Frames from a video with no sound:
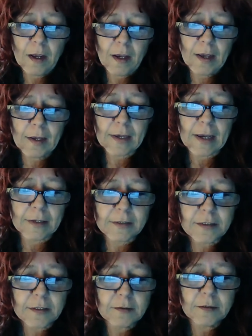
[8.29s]
Hi
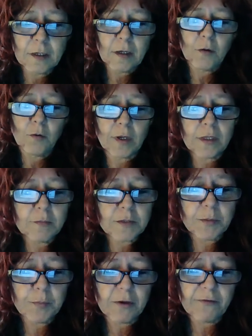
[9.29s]
guys, welcome
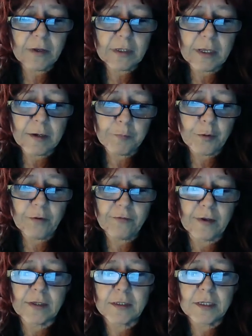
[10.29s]
to Perfectly
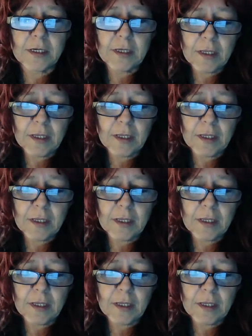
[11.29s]
Imperfect,